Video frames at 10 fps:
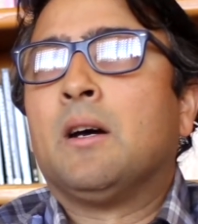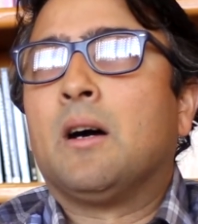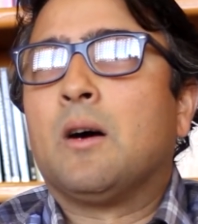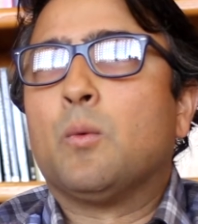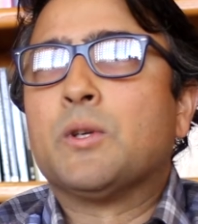
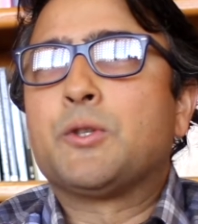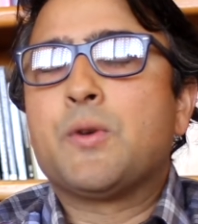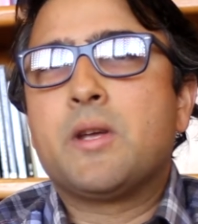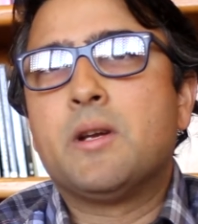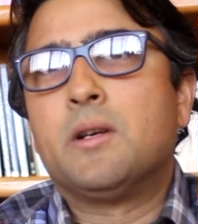once
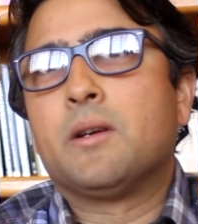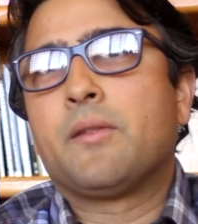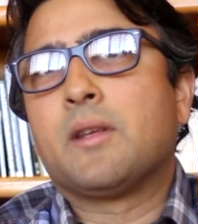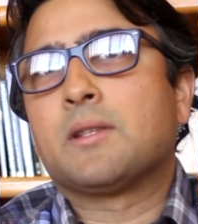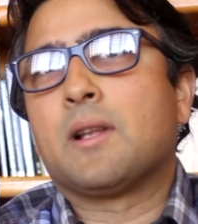you hear
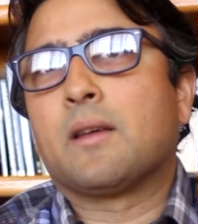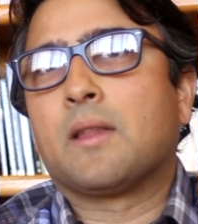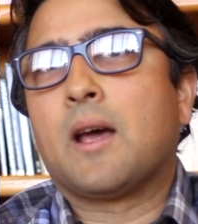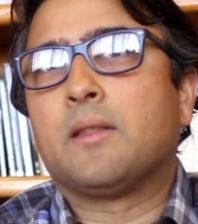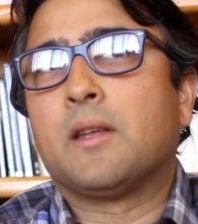things like
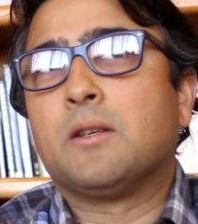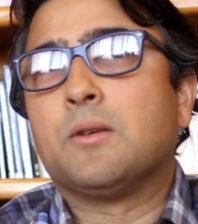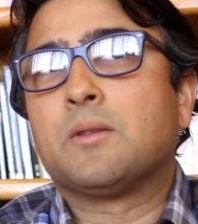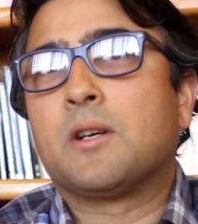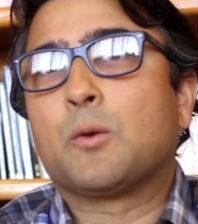that, then
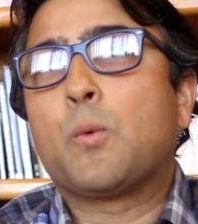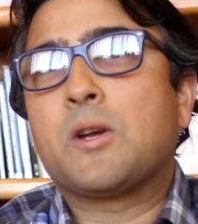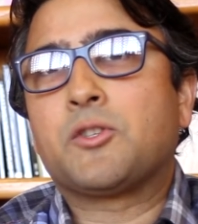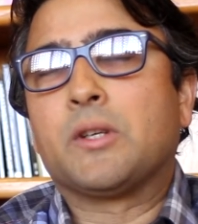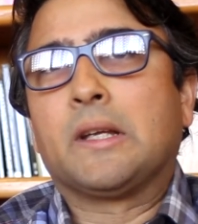you start
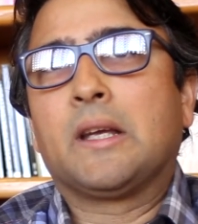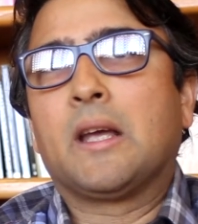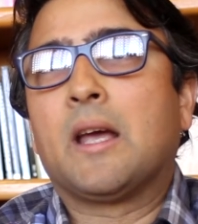questioning.